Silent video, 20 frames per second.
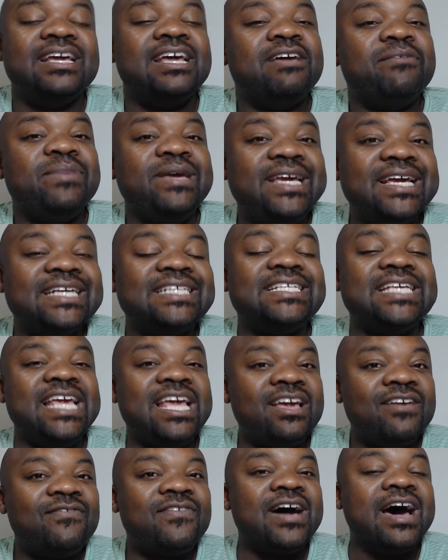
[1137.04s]
Because
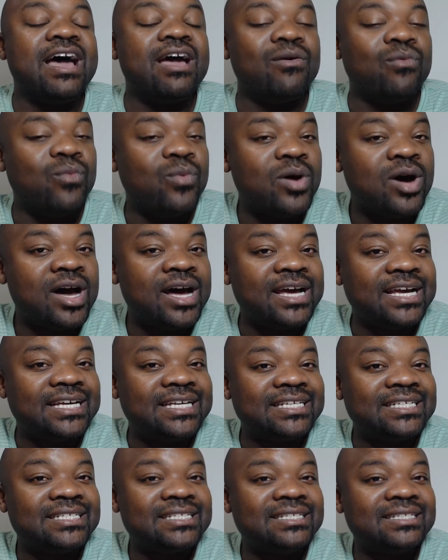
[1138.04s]
if I
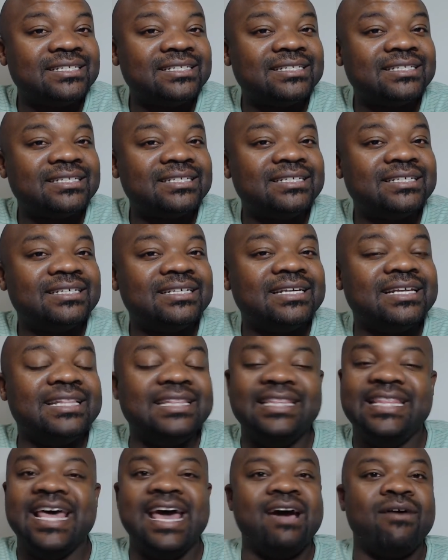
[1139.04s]
was,
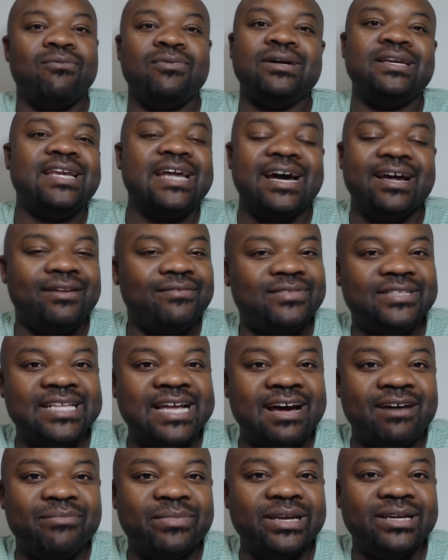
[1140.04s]
that would not have
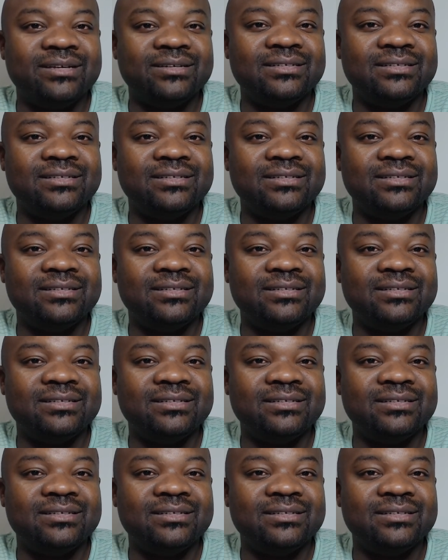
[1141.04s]
stopped me.